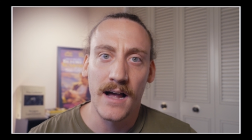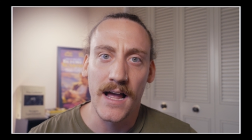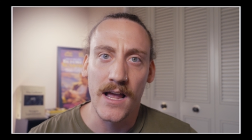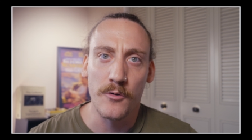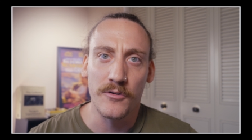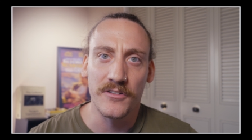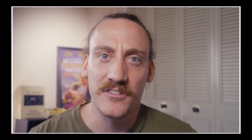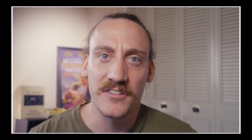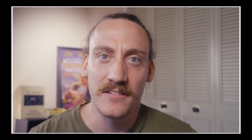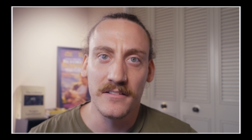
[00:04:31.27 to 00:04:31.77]
I
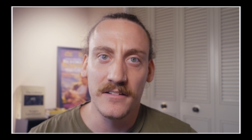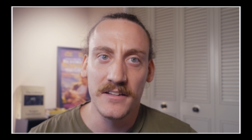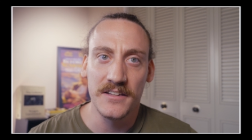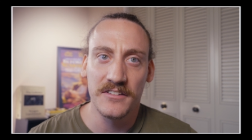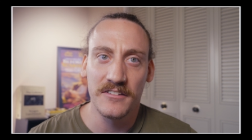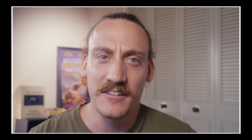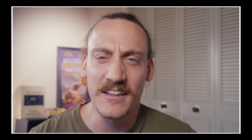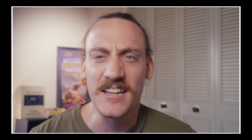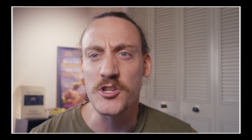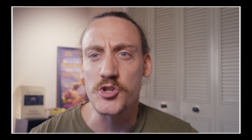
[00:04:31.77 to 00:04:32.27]
was at
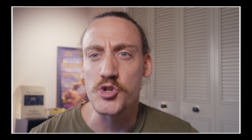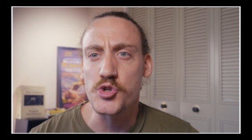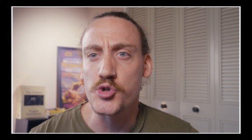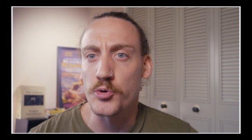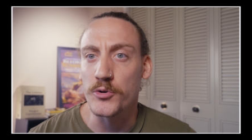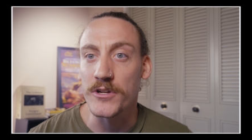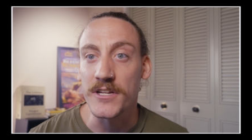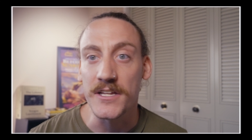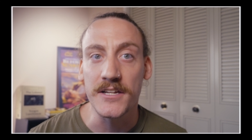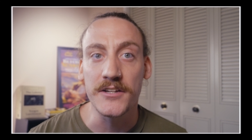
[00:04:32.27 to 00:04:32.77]
least
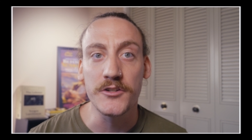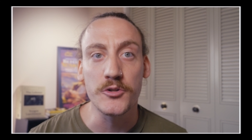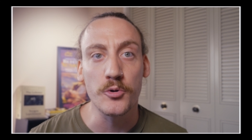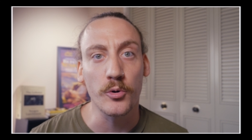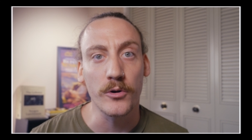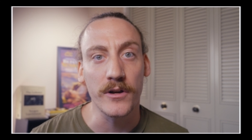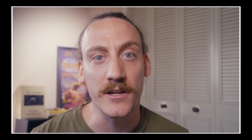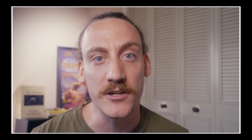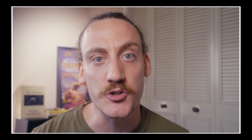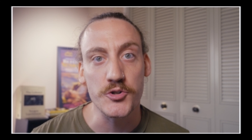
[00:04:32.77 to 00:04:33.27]
intrigued
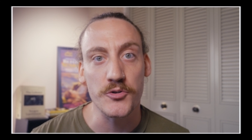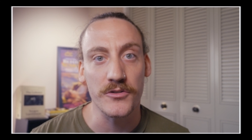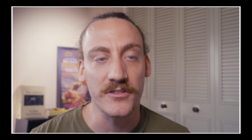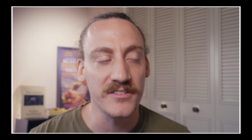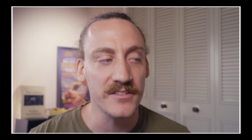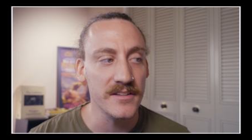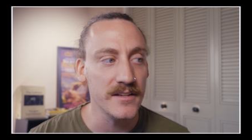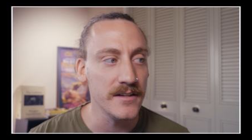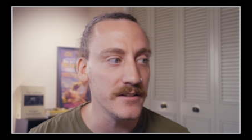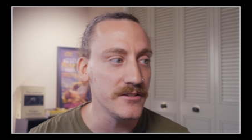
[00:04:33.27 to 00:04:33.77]
or
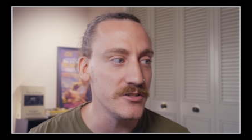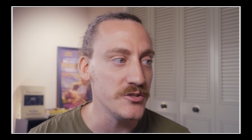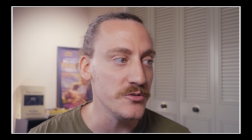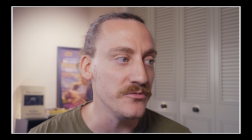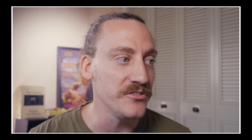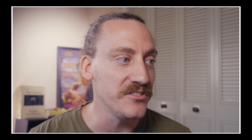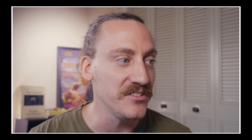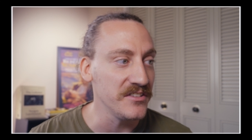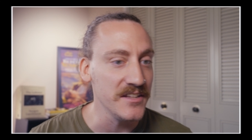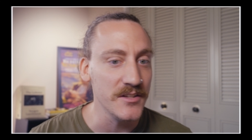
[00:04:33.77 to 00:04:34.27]
interested to
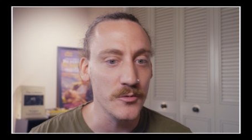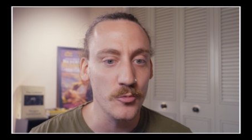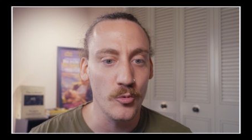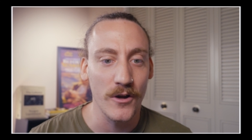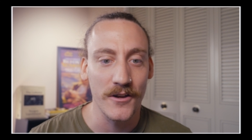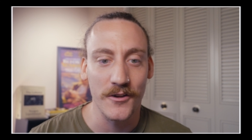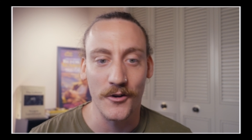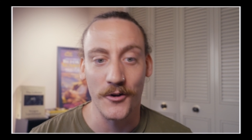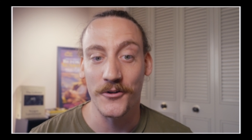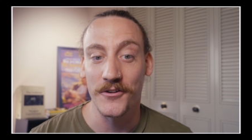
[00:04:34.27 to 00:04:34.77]
see
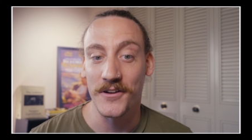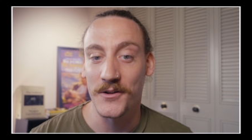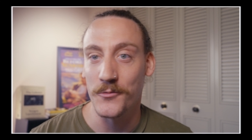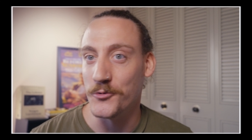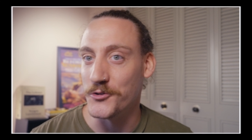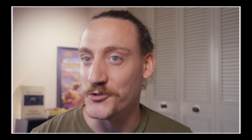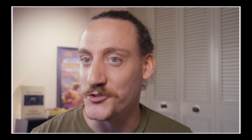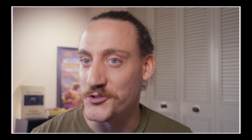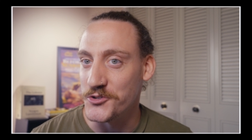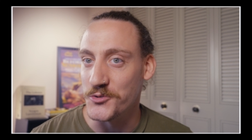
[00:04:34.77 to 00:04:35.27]
what Hartnett
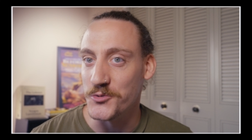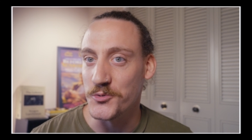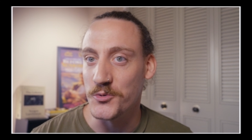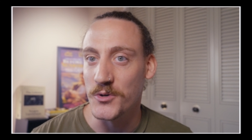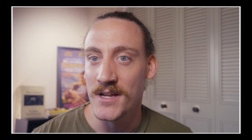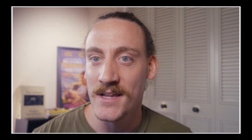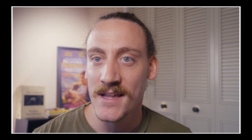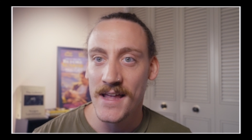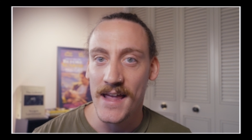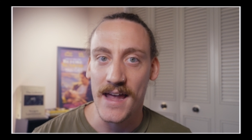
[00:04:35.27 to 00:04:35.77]
would
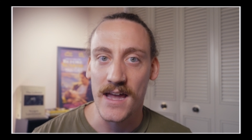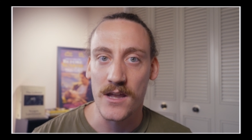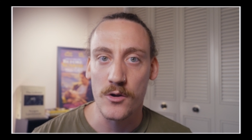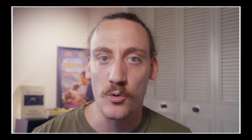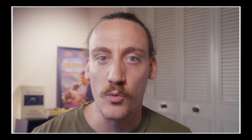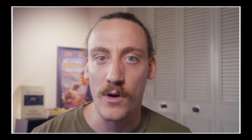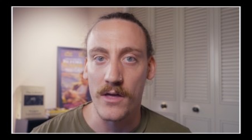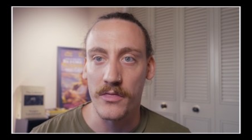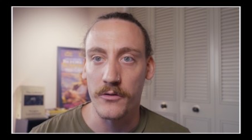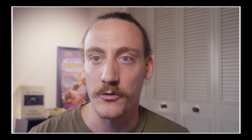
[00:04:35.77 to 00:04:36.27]
do and
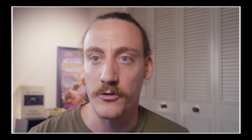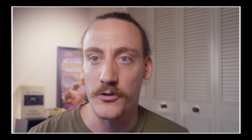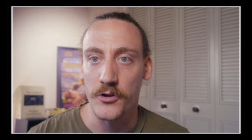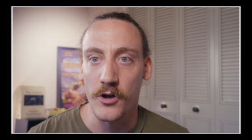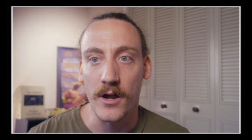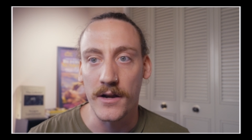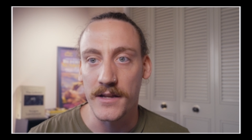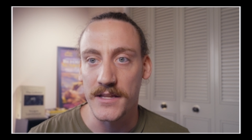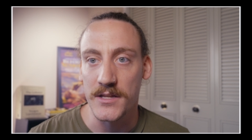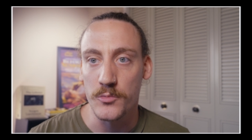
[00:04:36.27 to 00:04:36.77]
whether or
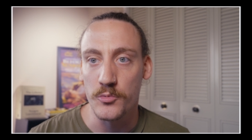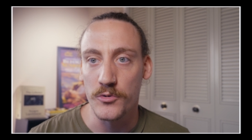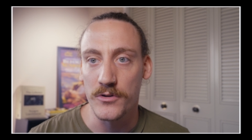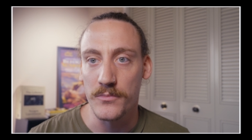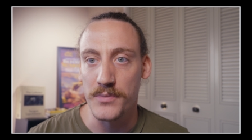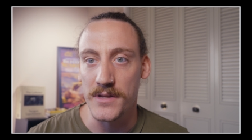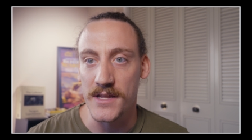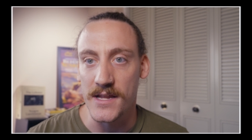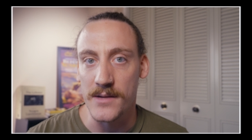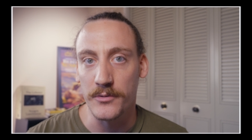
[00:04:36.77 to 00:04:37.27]
not he
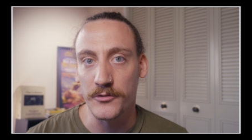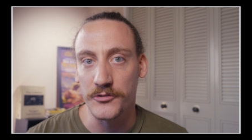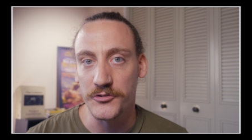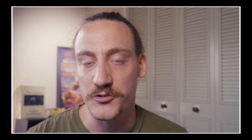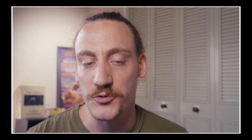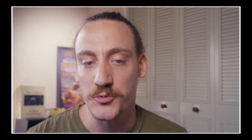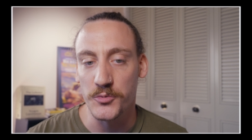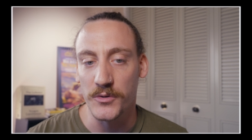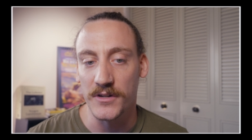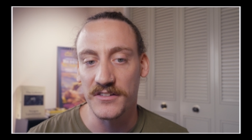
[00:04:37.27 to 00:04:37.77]
would be able
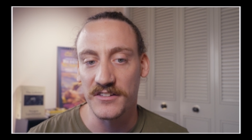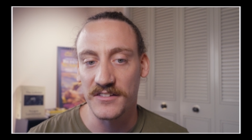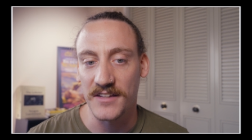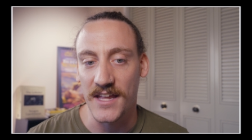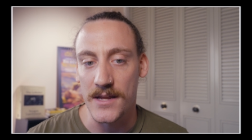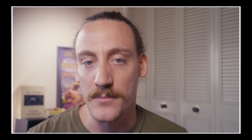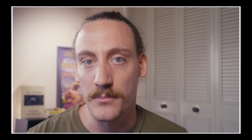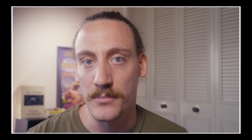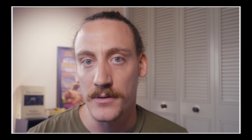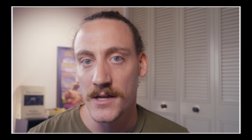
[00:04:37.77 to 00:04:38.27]
to
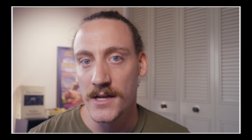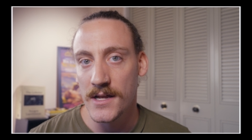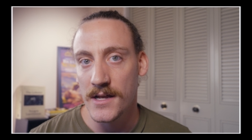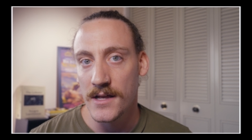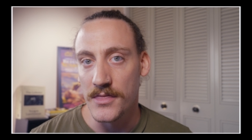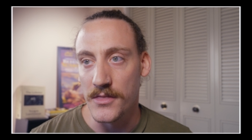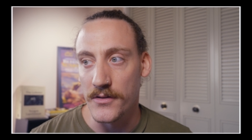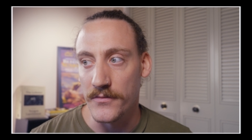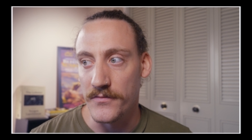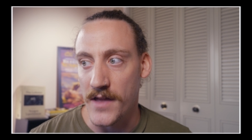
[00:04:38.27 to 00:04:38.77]
escape
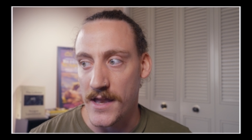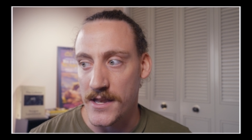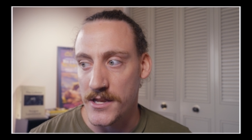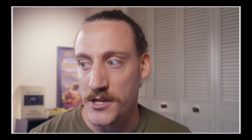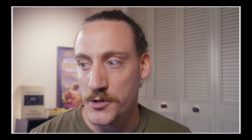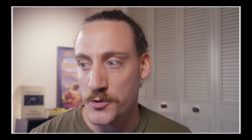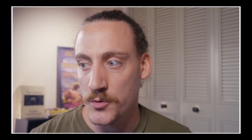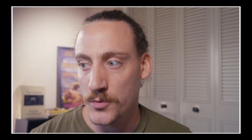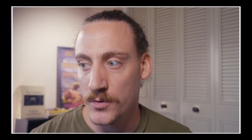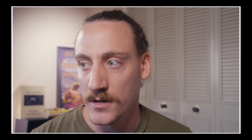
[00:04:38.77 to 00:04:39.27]
the
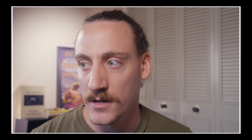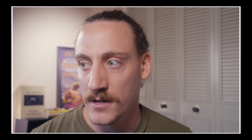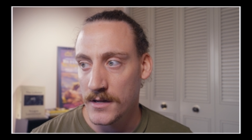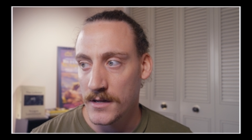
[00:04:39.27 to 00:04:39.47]
venue.